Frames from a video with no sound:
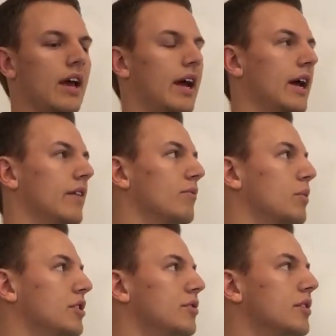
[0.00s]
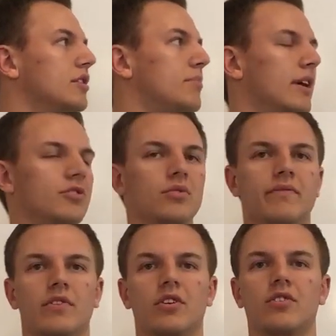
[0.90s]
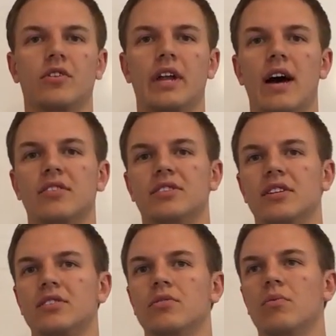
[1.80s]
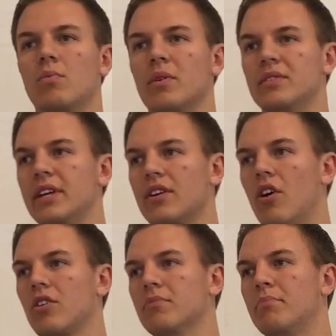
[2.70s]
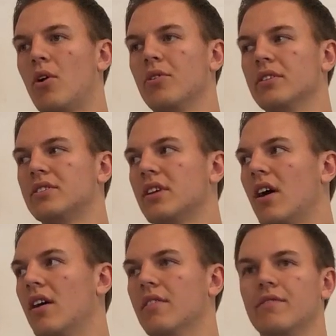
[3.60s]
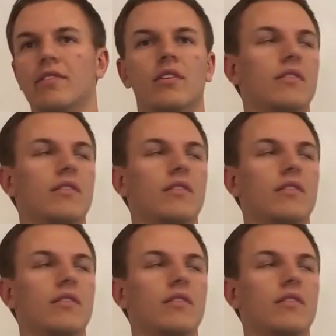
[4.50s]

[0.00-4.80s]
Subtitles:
And we do this by doing a vertical analysis where we take all components of